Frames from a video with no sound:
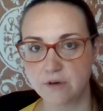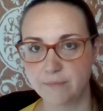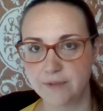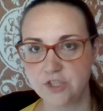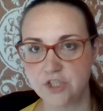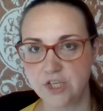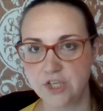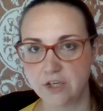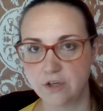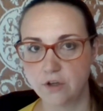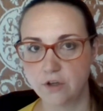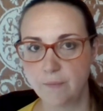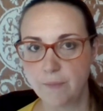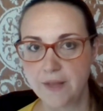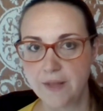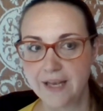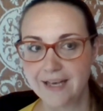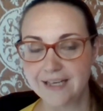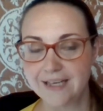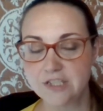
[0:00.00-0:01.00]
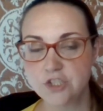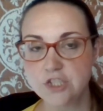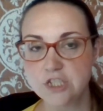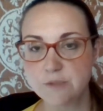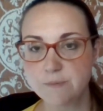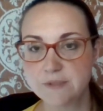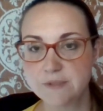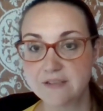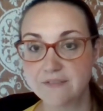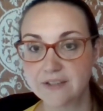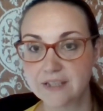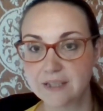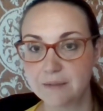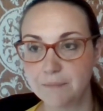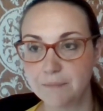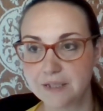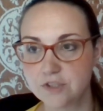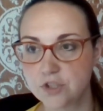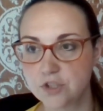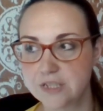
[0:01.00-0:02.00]
on my channel, and she specifically
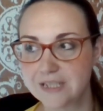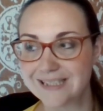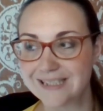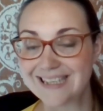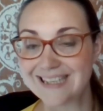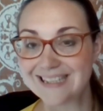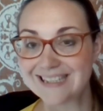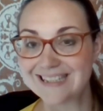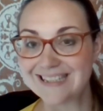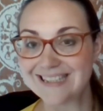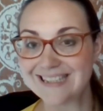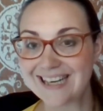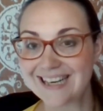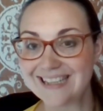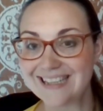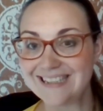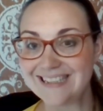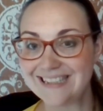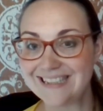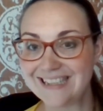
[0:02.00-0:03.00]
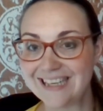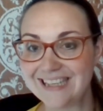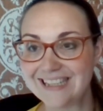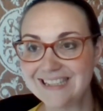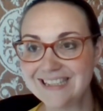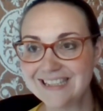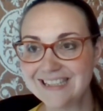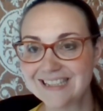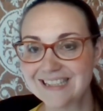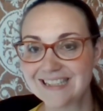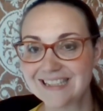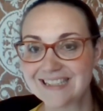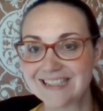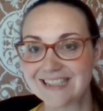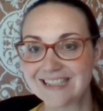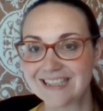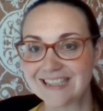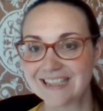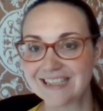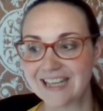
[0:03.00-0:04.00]
mentioned it takes ninety days
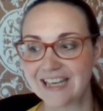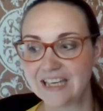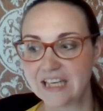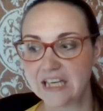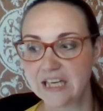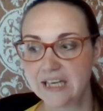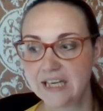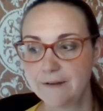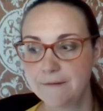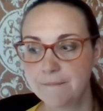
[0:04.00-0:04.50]
to like